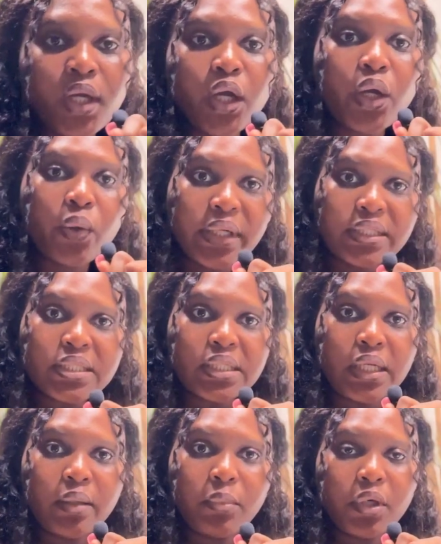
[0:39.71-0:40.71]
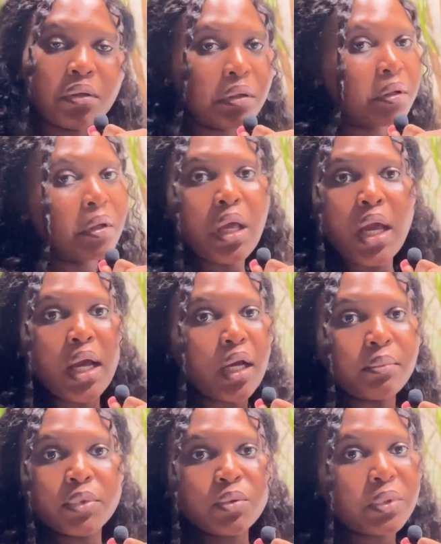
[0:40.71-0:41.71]
Quick disclaimer,
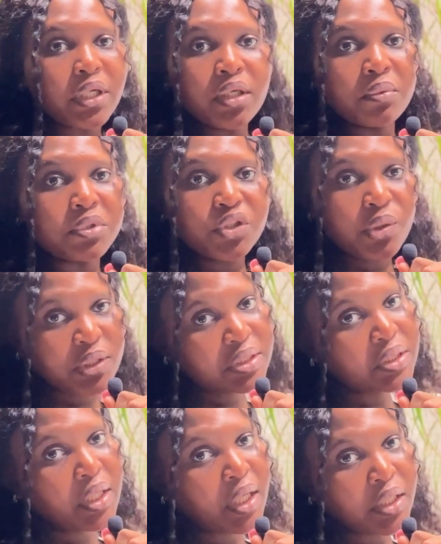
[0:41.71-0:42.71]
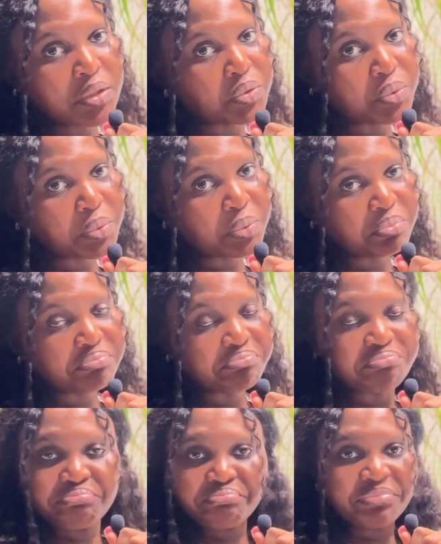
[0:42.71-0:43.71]
I'm not working with USCIS,
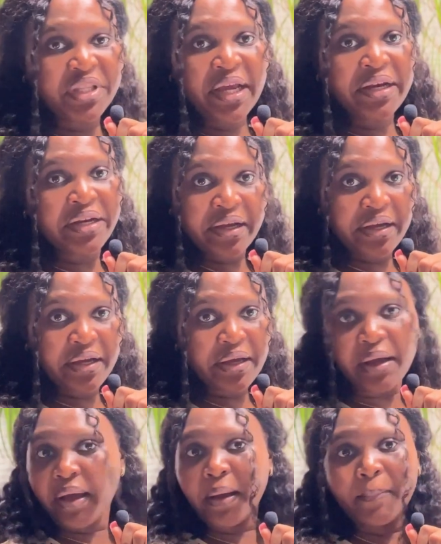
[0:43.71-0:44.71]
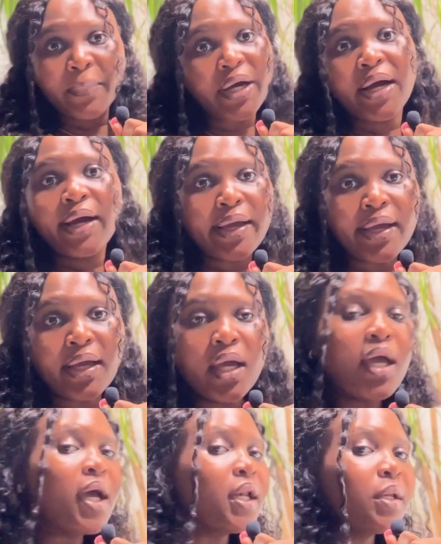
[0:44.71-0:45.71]
neither am I
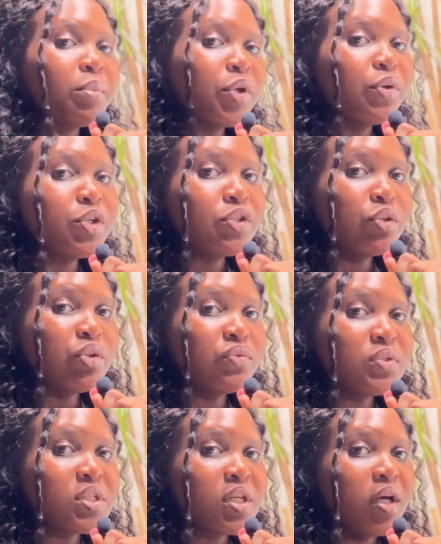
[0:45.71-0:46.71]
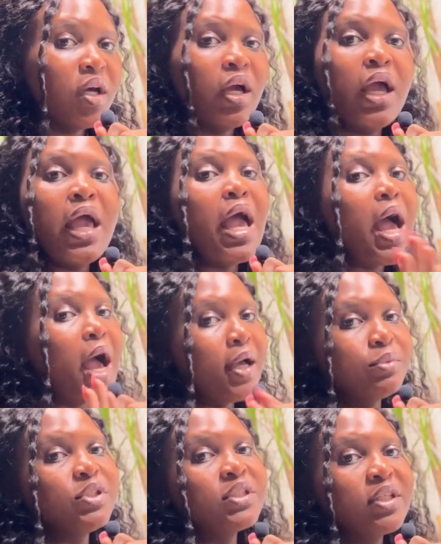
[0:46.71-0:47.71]
an immigration officer.
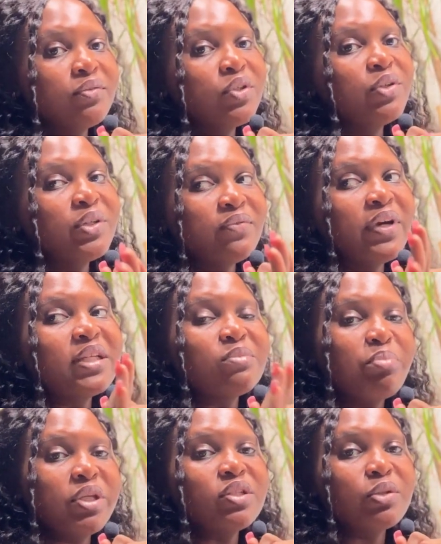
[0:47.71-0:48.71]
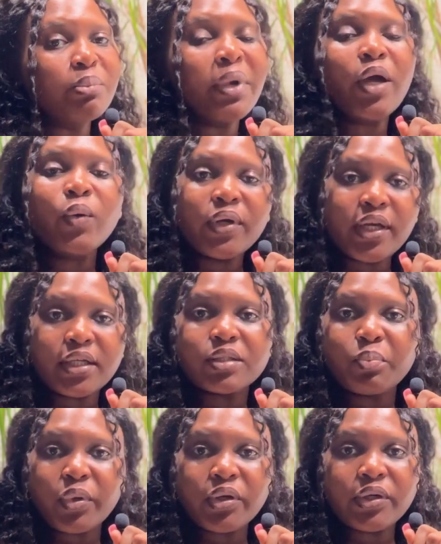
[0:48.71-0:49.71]
I'm just giving you advice based on my own
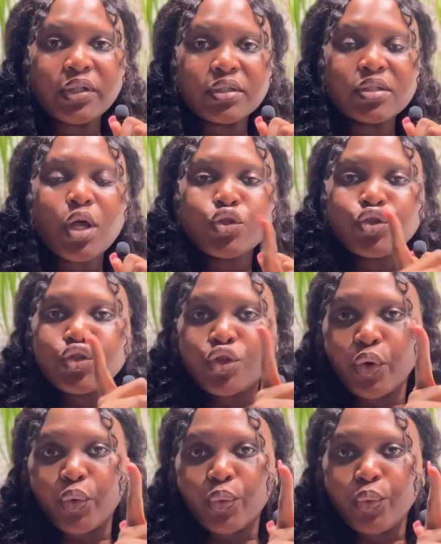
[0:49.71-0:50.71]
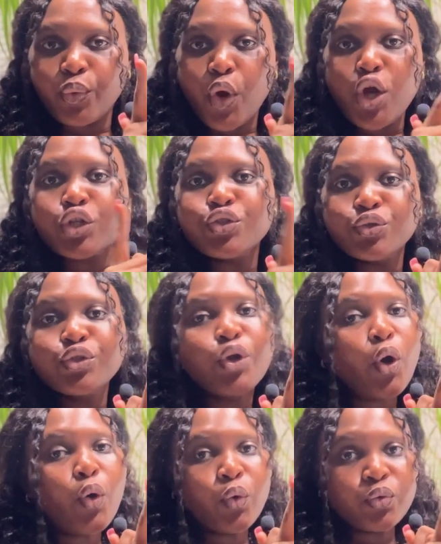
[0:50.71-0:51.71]
experience. So do
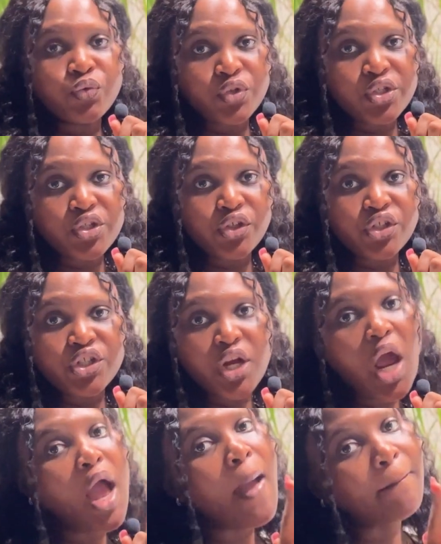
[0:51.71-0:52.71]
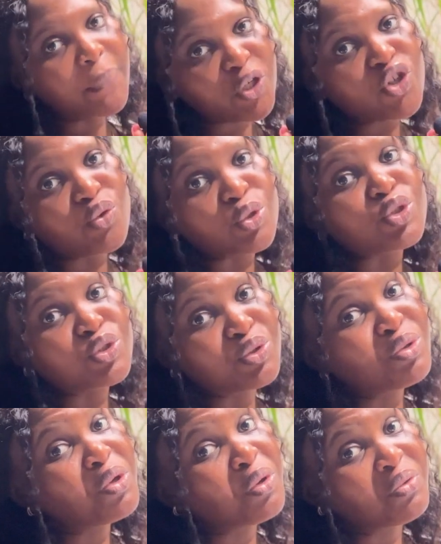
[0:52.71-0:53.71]
your own research. Be sure to
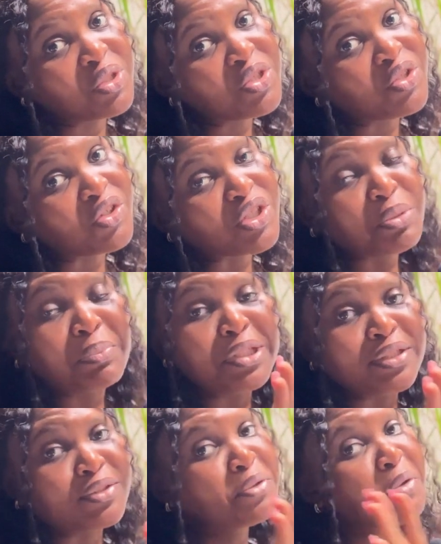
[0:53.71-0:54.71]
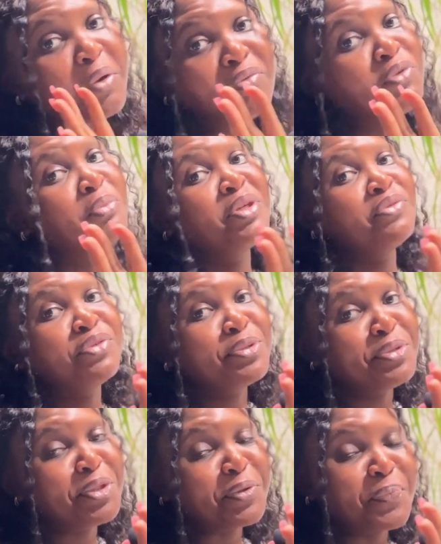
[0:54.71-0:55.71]
do your research. Please don't come for me in
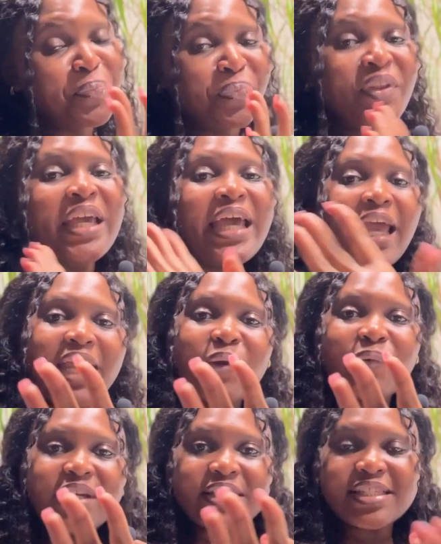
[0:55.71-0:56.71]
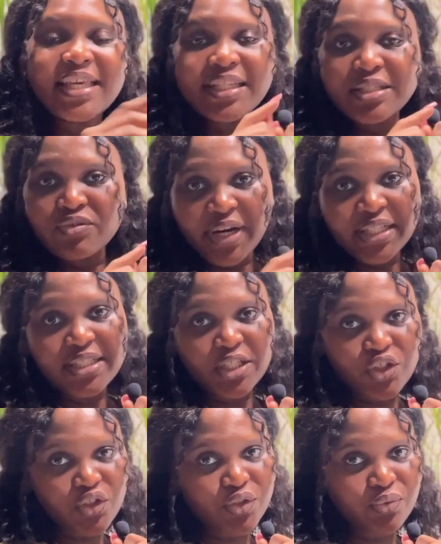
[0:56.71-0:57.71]
future. Anyways, getting right
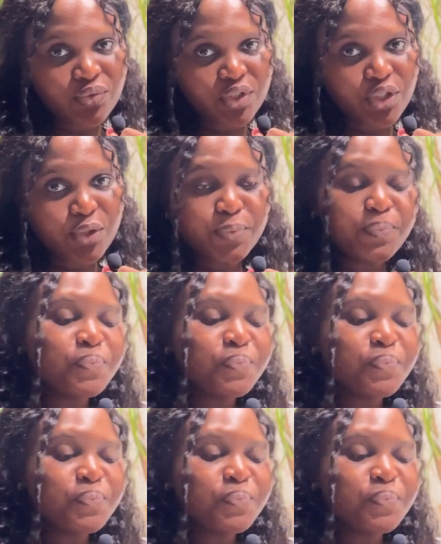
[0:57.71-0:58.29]
into the video.